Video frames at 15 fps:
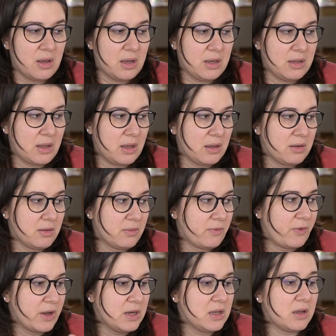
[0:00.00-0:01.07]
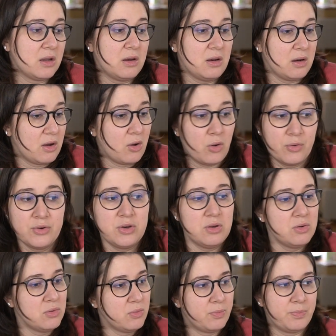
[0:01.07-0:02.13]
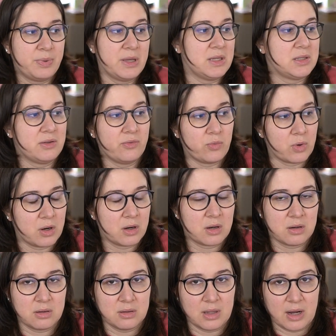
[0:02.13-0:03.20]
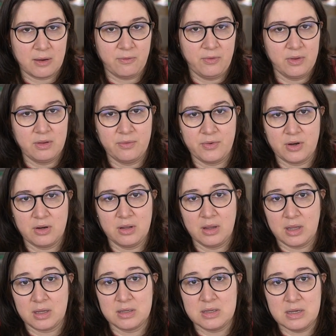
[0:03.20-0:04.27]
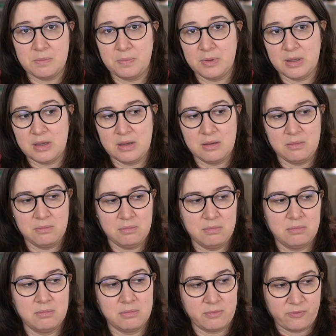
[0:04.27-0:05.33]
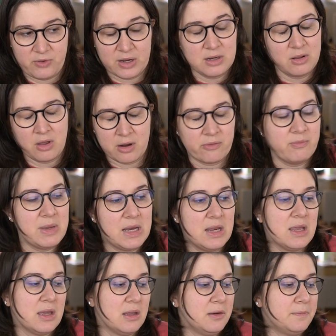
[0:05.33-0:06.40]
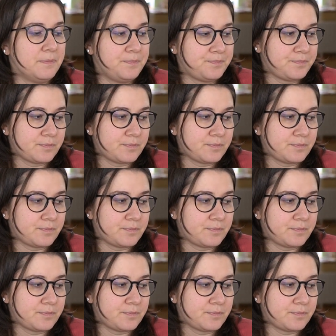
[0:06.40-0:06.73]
and like finding a whole new place of work that I feel very like deeply find a lot of meaning in,